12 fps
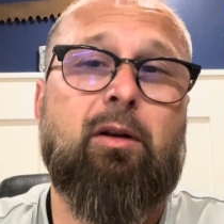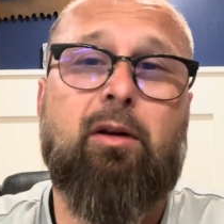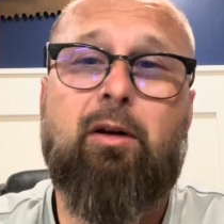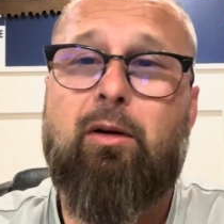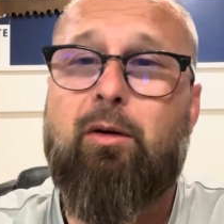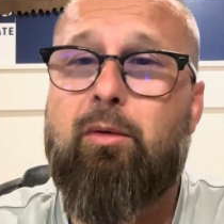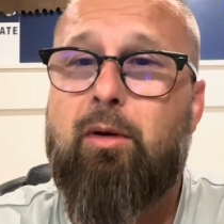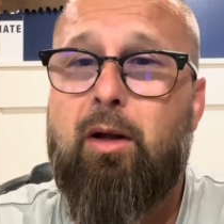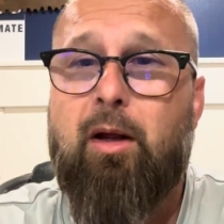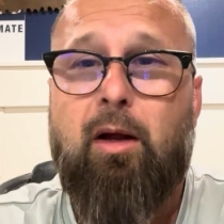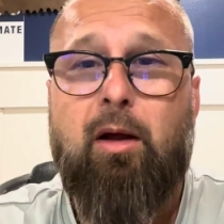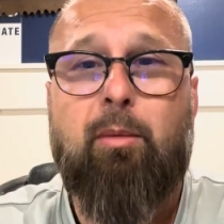
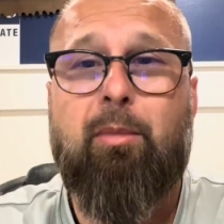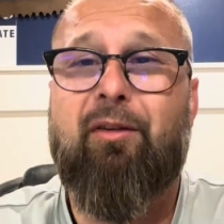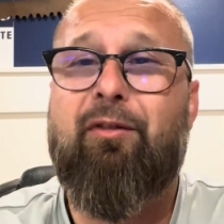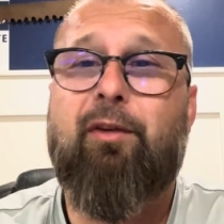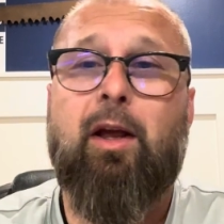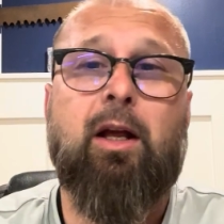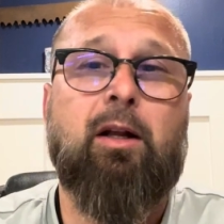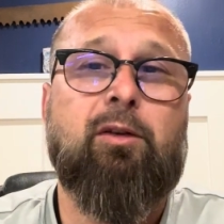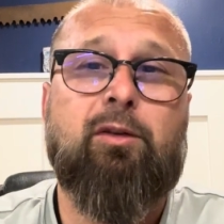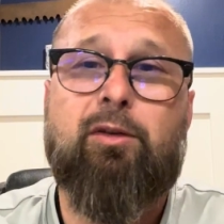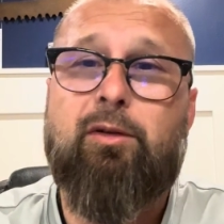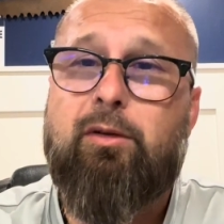my
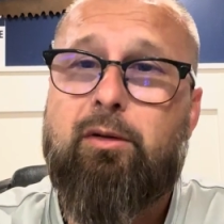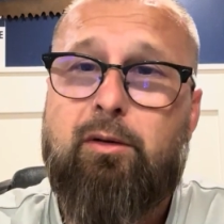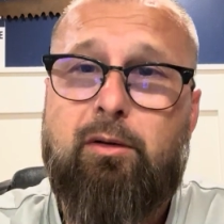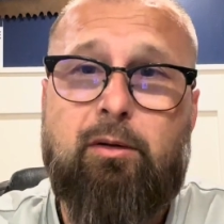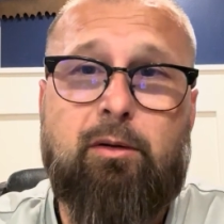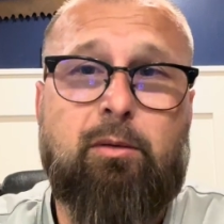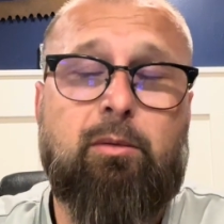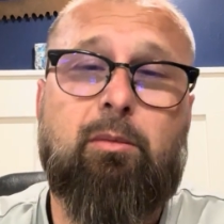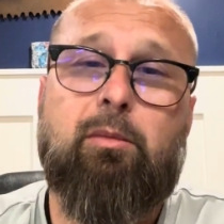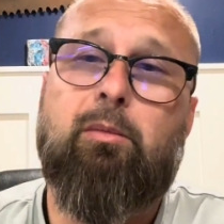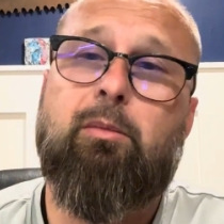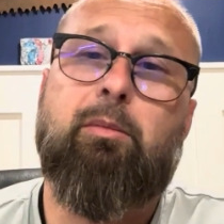fans,
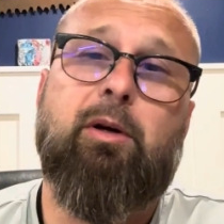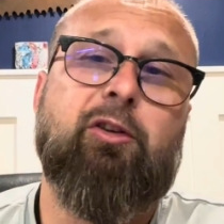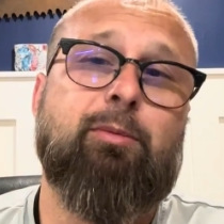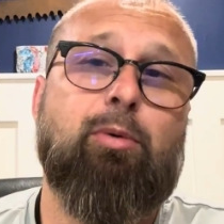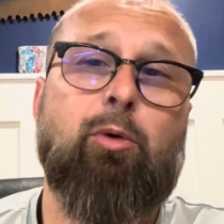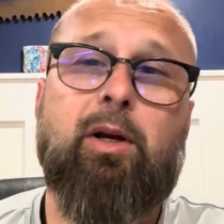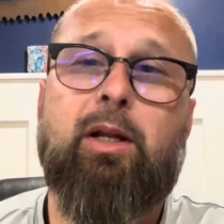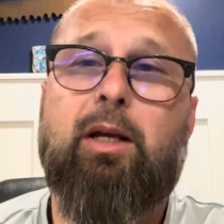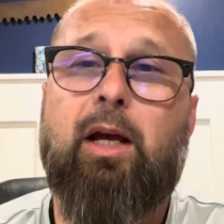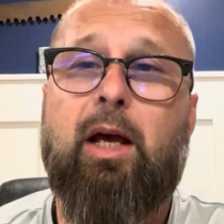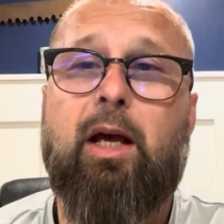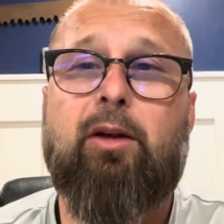my supporting
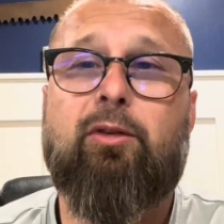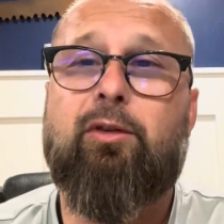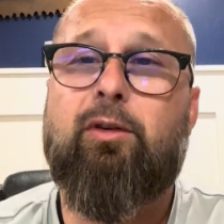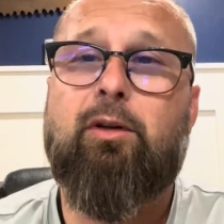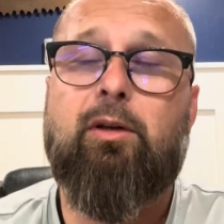cast,